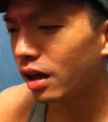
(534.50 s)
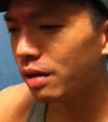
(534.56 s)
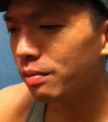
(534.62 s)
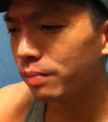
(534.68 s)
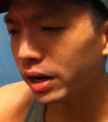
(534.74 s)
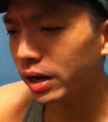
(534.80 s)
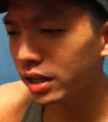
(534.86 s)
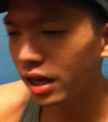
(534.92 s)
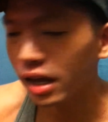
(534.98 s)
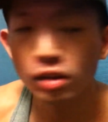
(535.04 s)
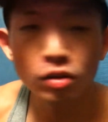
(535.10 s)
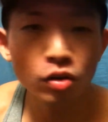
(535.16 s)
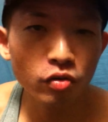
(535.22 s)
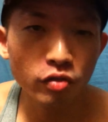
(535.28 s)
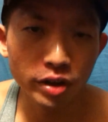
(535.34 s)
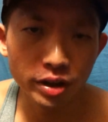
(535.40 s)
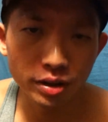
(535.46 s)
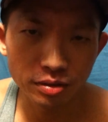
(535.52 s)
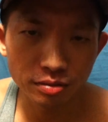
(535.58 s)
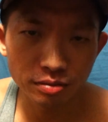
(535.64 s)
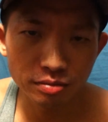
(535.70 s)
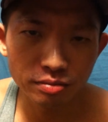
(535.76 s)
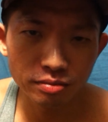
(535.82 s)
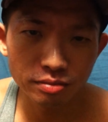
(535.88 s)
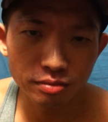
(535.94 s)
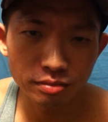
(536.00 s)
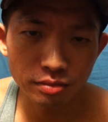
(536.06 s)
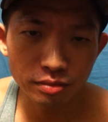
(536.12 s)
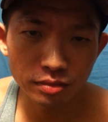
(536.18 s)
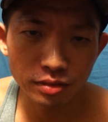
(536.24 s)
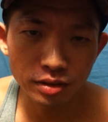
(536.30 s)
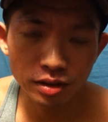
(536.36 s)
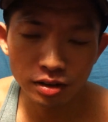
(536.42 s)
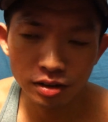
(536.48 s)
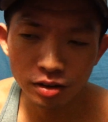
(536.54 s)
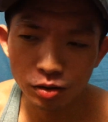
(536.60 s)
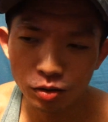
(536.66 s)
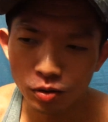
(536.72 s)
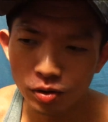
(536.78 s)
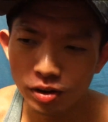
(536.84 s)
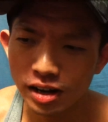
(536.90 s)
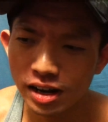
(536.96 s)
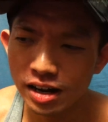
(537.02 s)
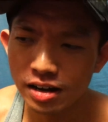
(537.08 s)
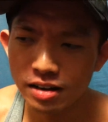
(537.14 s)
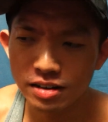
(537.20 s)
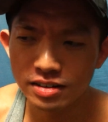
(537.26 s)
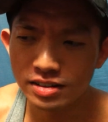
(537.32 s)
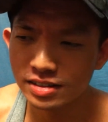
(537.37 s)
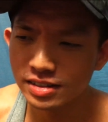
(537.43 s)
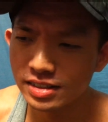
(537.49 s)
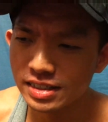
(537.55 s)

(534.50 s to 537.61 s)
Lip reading: and by the end of it, the